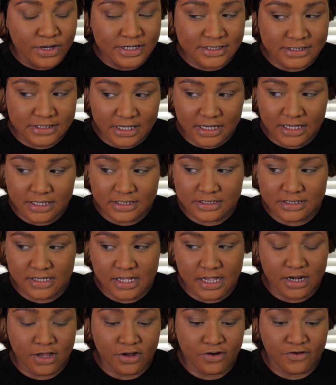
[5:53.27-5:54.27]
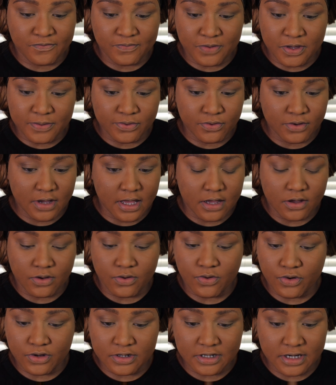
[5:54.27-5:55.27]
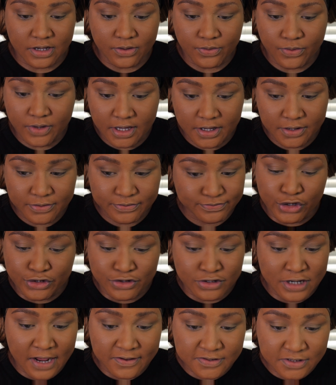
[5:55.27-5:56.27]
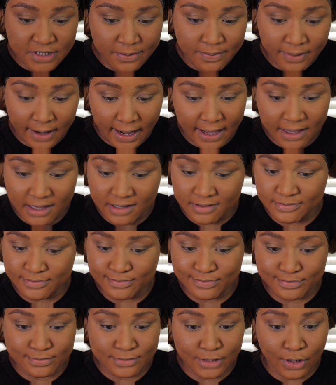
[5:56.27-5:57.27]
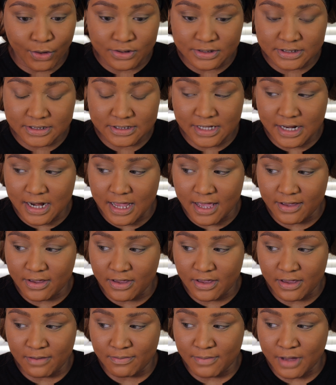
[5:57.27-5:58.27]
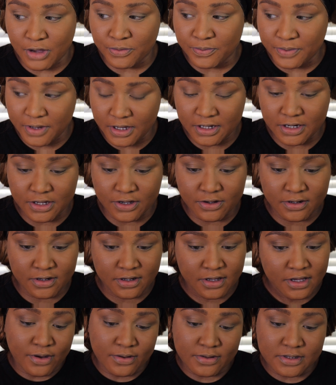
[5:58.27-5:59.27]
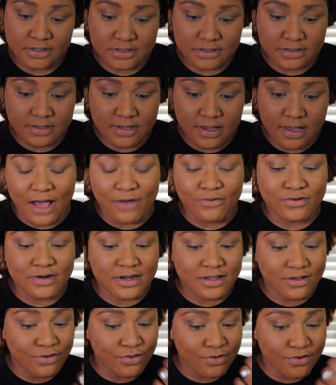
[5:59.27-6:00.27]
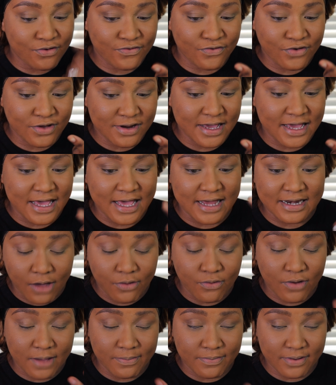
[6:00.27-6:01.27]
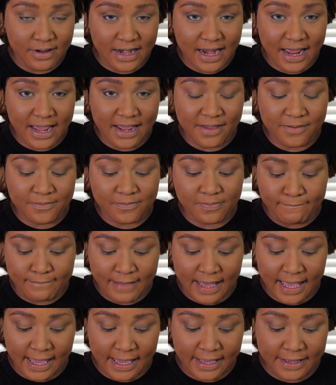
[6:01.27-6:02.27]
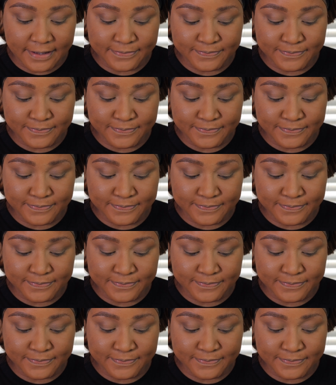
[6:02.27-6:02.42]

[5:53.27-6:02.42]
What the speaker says: With this, a lot of people can go on their way. You don't have to apply concealer, in my opinion, but I would go further and I will apply my